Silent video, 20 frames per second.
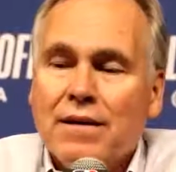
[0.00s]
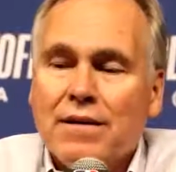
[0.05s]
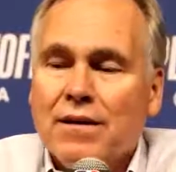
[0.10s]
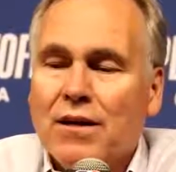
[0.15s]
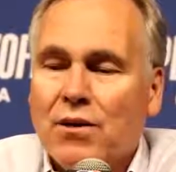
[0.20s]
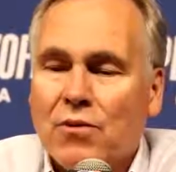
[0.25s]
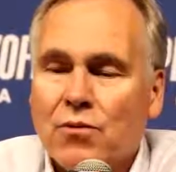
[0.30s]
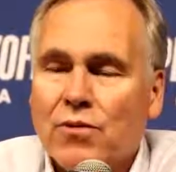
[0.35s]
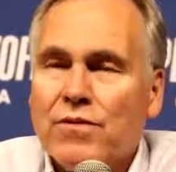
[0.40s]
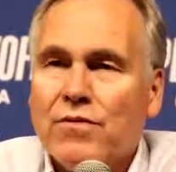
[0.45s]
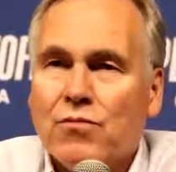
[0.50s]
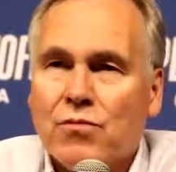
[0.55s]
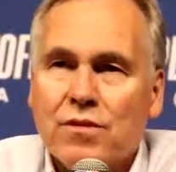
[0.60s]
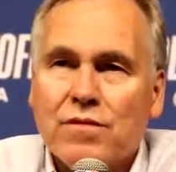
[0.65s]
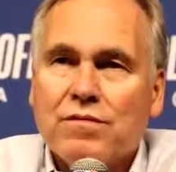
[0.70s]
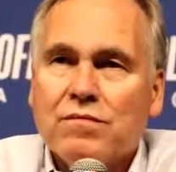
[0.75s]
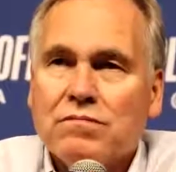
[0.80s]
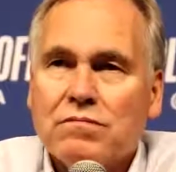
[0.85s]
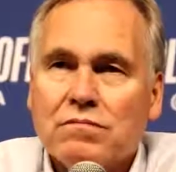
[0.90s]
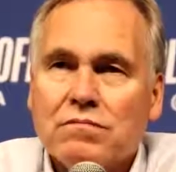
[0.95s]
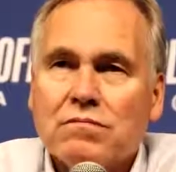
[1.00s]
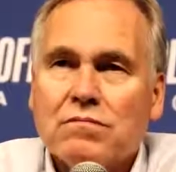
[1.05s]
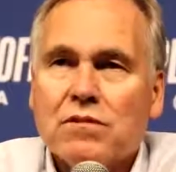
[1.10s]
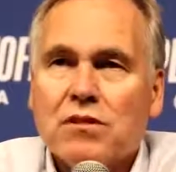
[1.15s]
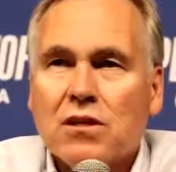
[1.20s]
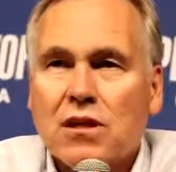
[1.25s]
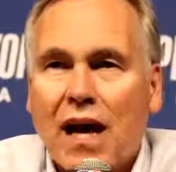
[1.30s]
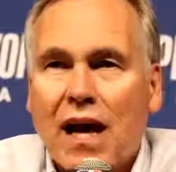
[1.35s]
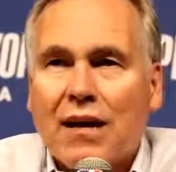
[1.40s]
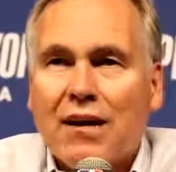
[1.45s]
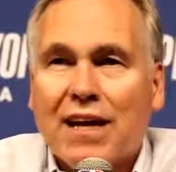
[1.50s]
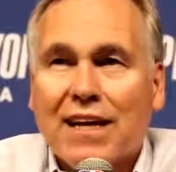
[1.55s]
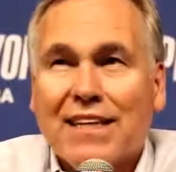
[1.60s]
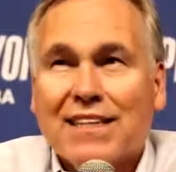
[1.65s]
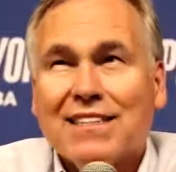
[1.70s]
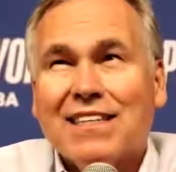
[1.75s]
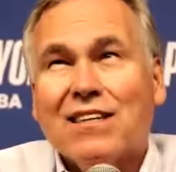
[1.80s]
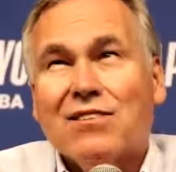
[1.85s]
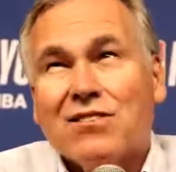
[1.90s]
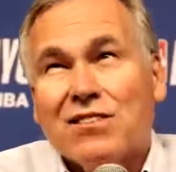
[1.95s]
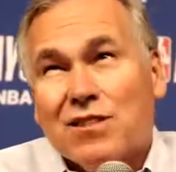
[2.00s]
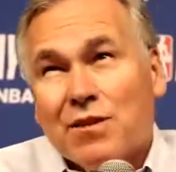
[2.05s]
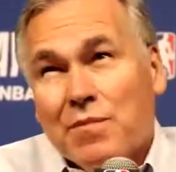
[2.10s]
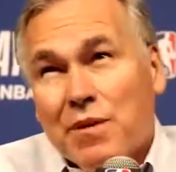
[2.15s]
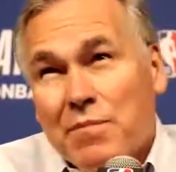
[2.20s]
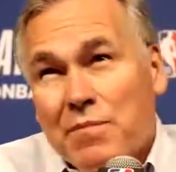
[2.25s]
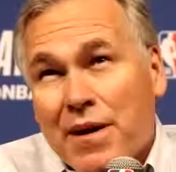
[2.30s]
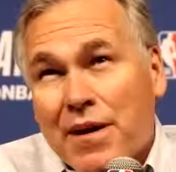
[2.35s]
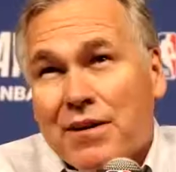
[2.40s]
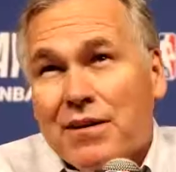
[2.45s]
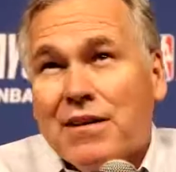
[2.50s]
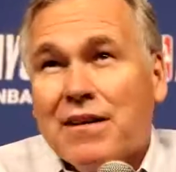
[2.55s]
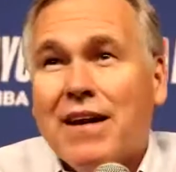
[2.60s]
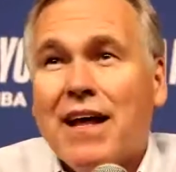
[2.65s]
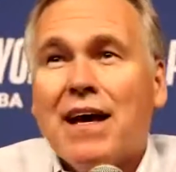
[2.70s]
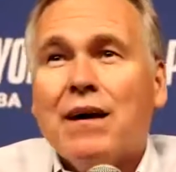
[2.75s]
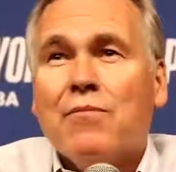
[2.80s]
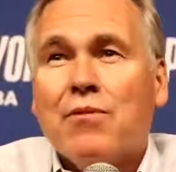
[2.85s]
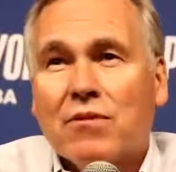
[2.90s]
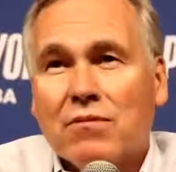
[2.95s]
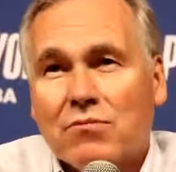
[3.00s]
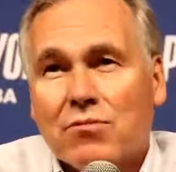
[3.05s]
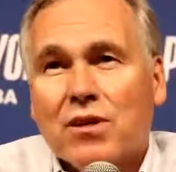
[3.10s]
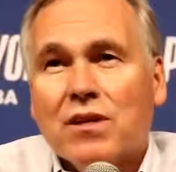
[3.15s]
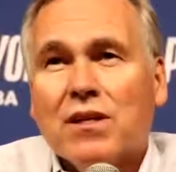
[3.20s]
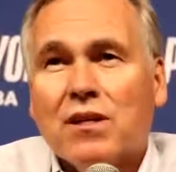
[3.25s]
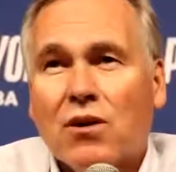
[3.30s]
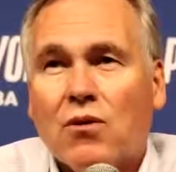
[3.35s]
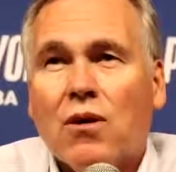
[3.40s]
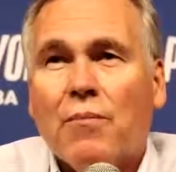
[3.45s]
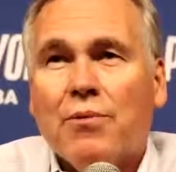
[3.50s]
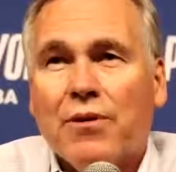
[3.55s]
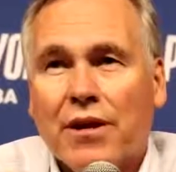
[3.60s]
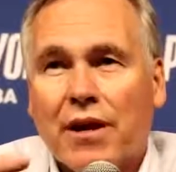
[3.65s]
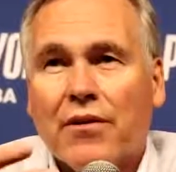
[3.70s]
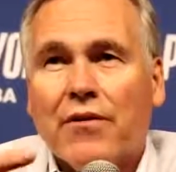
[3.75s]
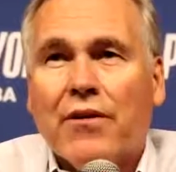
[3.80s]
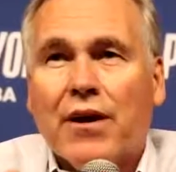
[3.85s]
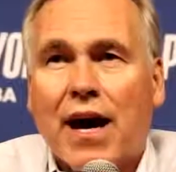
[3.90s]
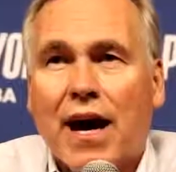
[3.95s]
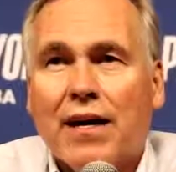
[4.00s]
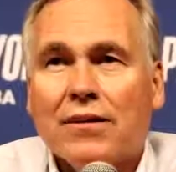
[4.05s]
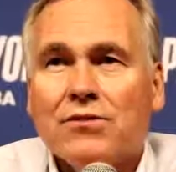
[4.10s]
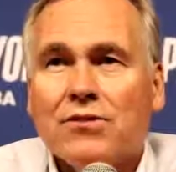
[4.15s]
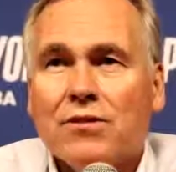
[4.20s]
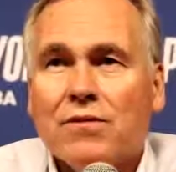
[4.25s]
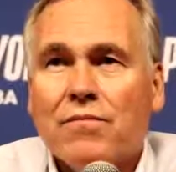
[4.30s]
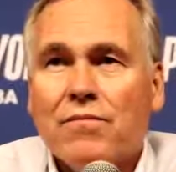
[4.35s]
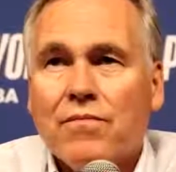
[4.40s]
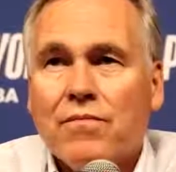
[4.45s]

You know, we've, we've like I say, it was a little bit better today, but we can go up another notch.